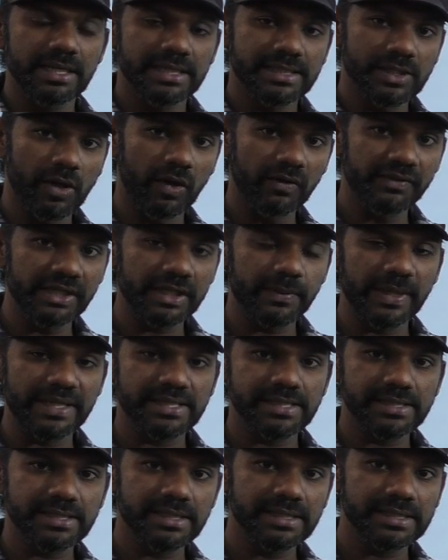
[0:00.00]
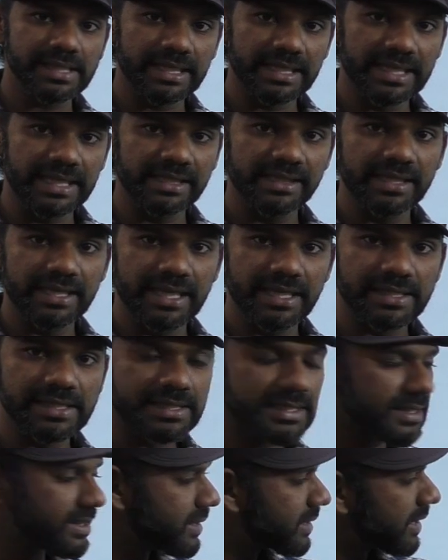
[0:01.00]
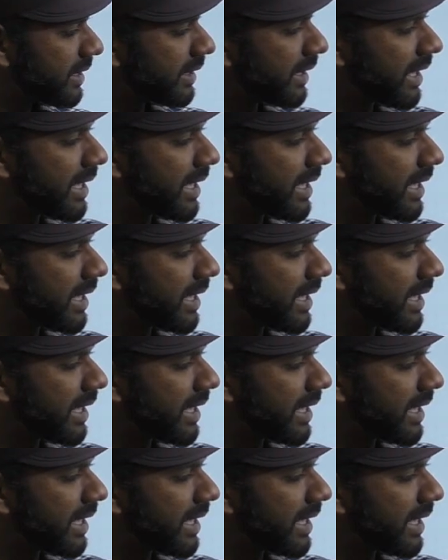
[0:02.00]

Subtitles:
solve the questions and get the answers in